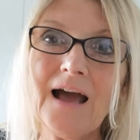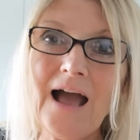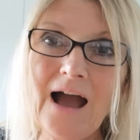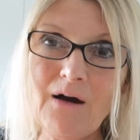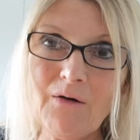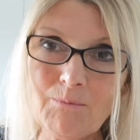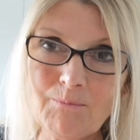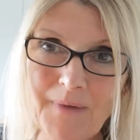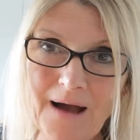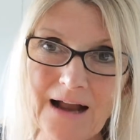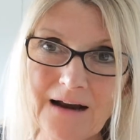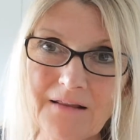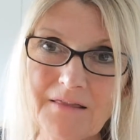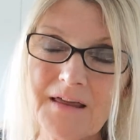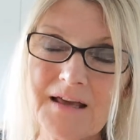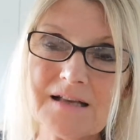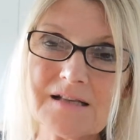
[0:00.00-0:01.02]
how bad
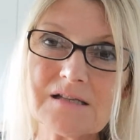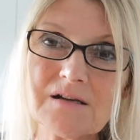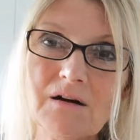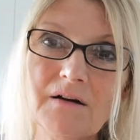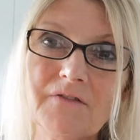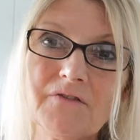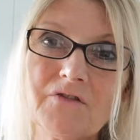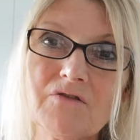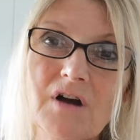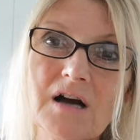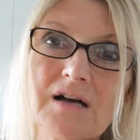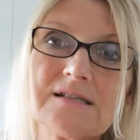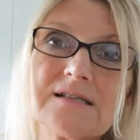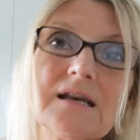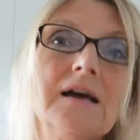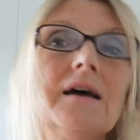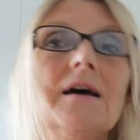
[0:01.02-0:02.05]
things are for
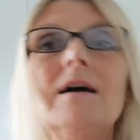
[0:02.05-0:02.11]
us.